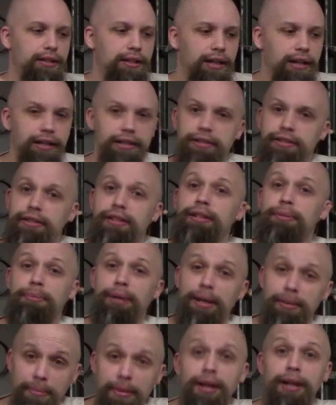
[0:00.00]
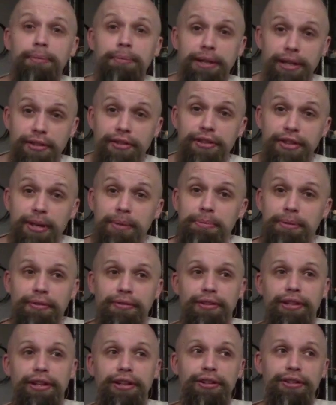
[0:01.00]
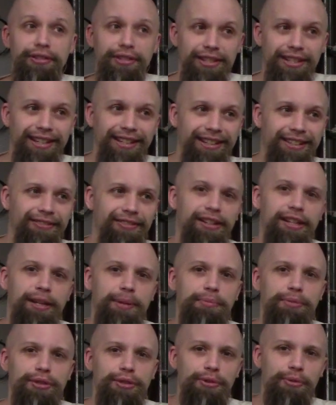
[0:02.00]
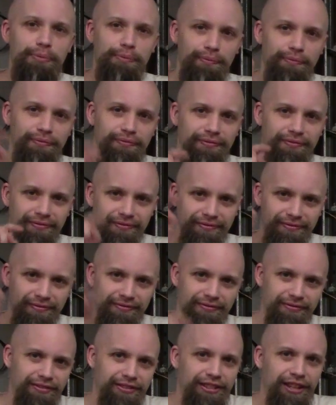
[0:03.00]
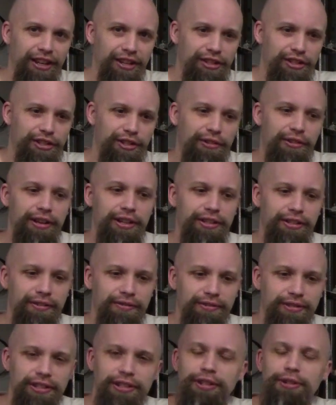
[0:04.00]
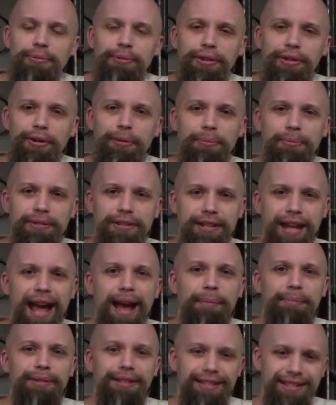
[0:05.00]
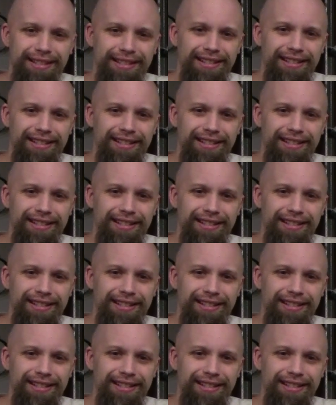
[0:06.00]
I think my mom has zombie fingers when it comes to touch screens. I've seen her with her tablets.